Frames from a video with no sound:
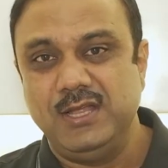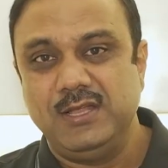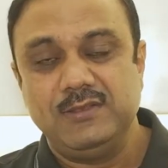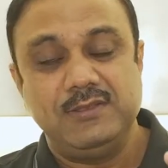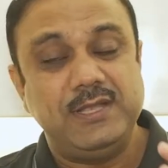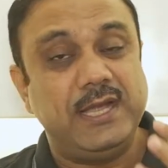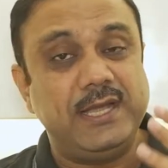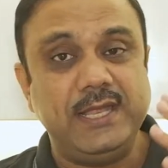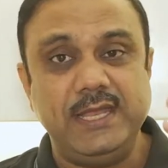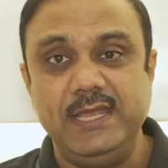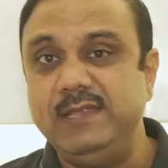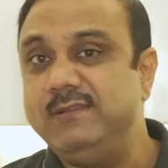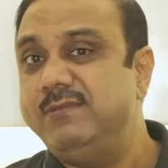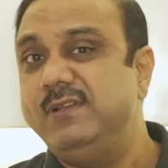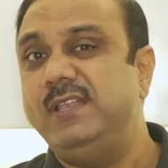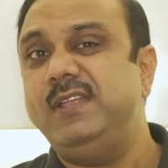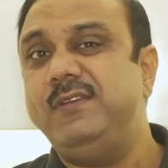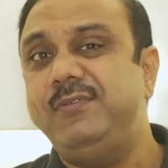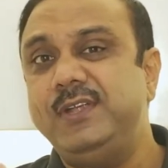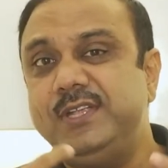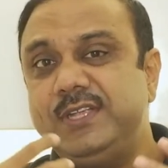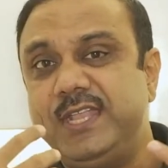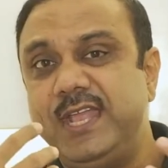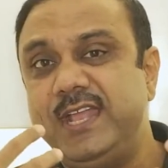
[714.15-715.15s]
that even
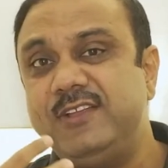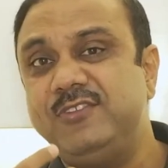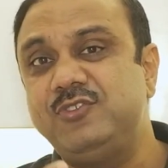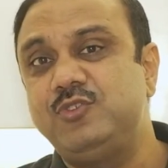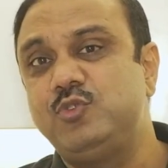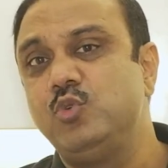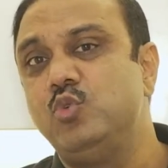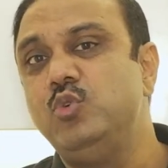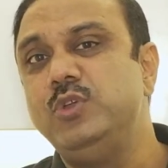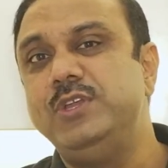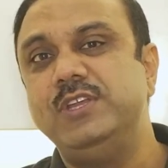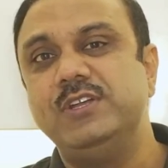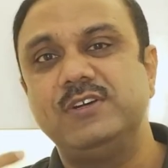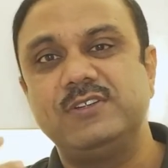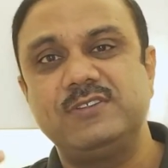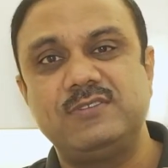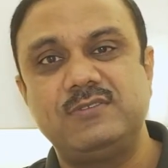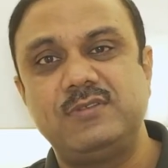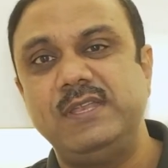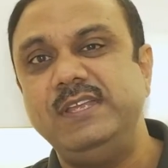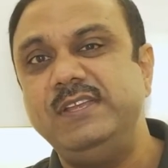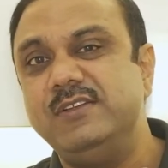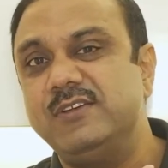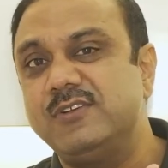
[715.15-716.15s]
if it takes 2 years,
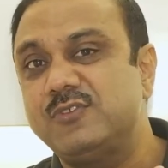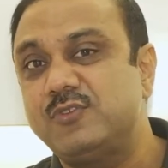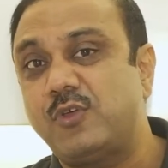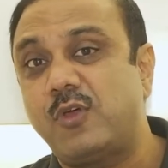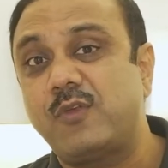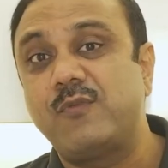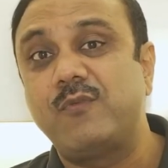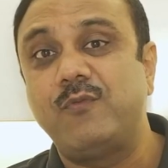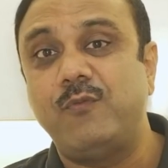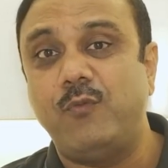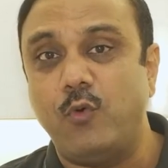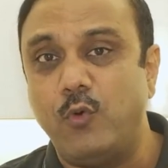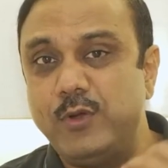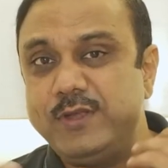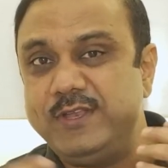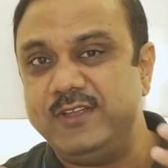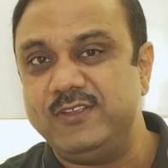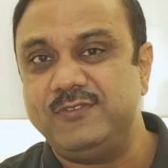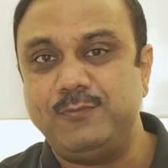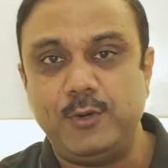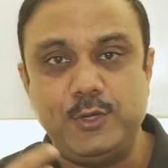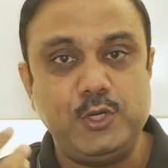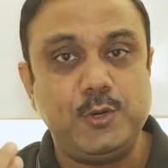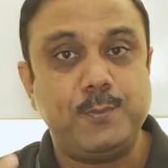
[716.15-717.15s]
3 years or 4
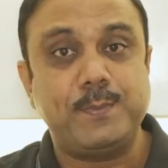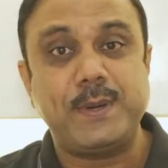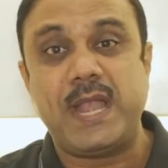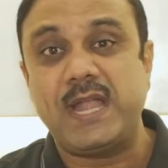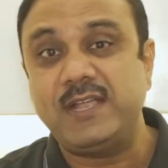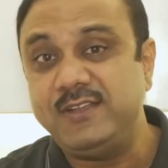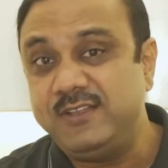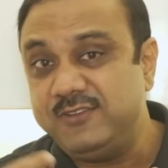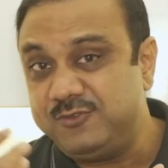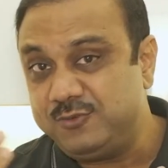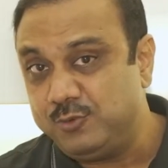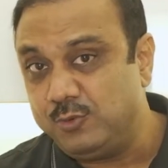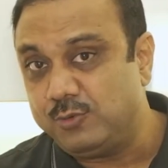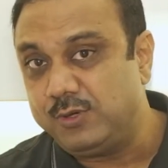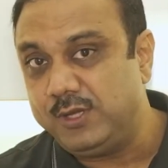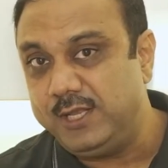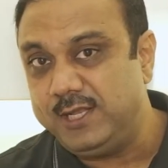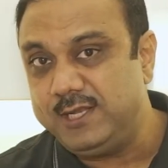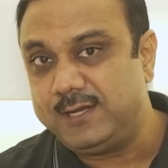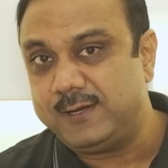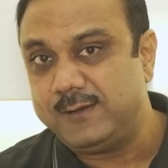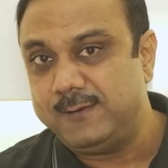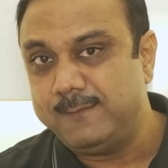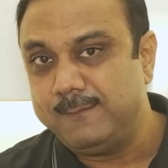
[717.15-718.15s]
years for your practice to click,